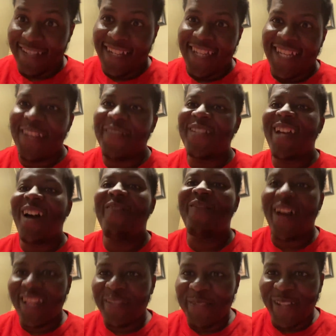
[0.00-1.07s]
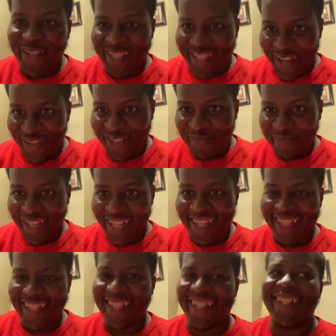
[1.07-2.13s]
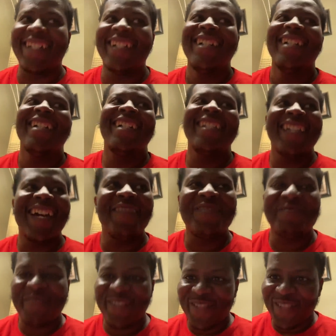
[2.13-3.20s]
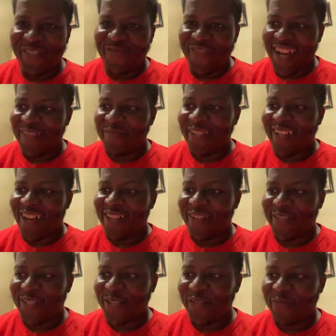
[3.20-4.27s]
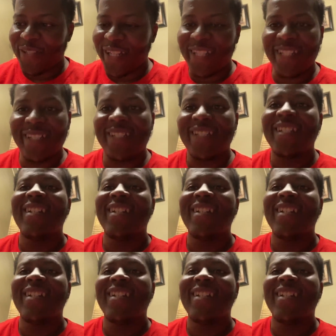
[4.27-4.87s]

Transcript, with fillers: if you're not following me on social media, definitely be sure to follow me all on social media.